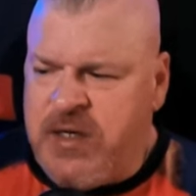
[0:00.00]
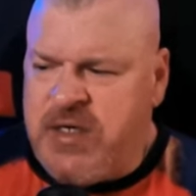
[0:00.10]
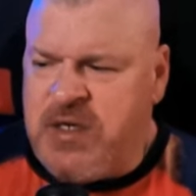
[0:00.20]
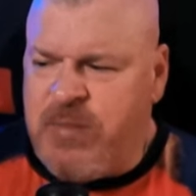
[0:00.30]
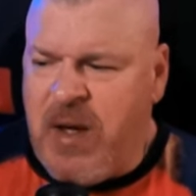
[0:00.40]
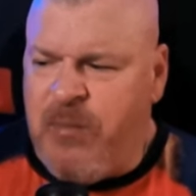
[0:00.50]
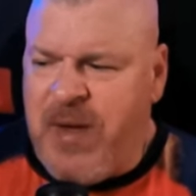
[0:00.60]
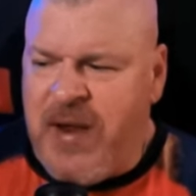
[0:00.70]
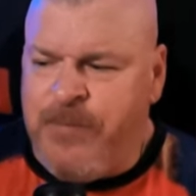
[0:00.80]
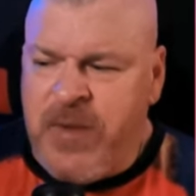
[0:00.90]
it's just about
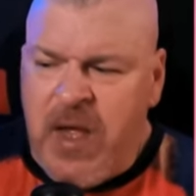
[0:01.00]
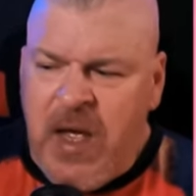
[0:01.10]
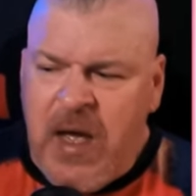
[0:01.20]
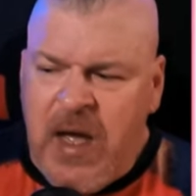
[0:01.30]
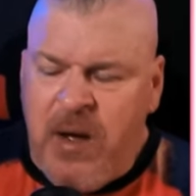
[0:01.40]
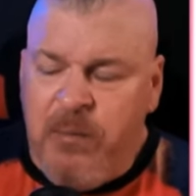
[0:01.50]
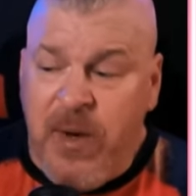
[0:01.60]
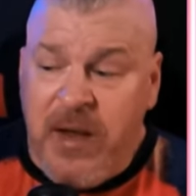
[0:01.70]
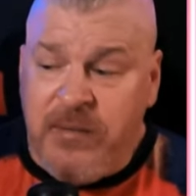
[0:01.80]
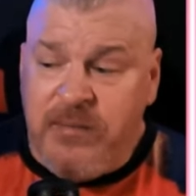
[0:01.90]
Ben. Uh,
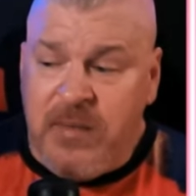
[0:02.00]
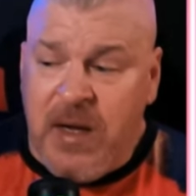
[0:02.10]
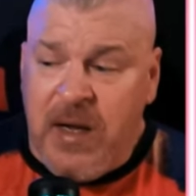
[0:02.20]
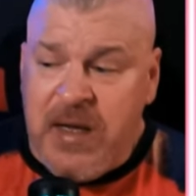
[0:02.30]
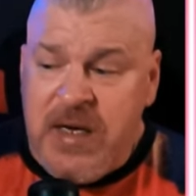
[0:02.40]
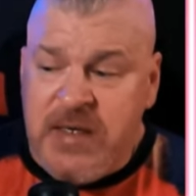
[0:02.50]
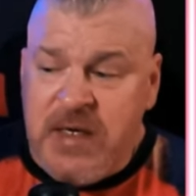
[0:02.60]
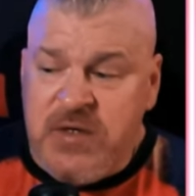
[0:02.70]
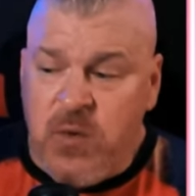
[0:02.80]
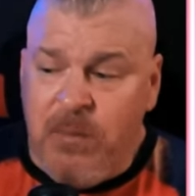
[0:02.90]
but uh, he
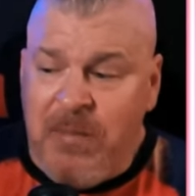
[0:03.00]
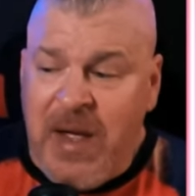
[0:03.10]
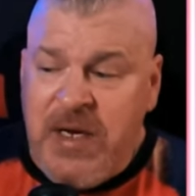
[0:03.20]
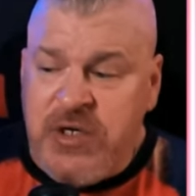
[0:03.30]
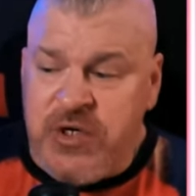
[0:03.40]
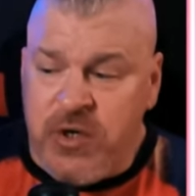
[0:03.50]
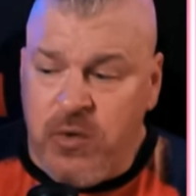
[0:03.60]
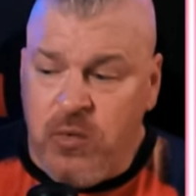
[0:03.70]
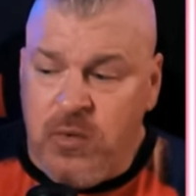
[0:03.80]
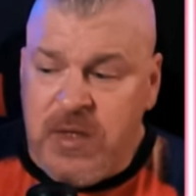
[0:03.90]
does remind
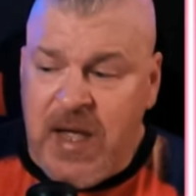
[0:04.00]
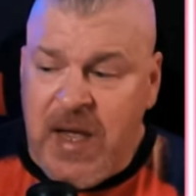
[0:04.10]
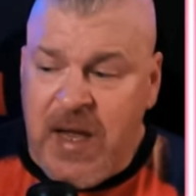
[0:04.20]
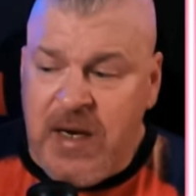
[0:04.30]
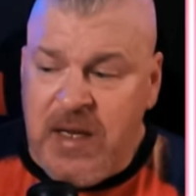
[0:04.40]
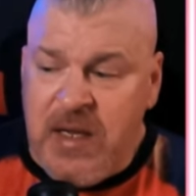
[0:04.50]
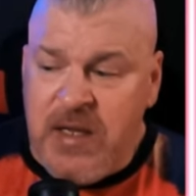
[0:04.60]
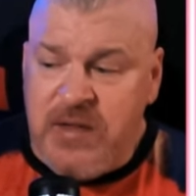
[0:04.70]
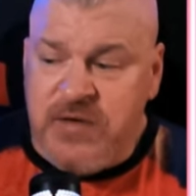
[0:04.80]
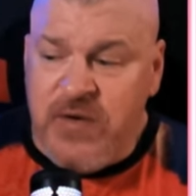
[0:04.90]
you that in, in, this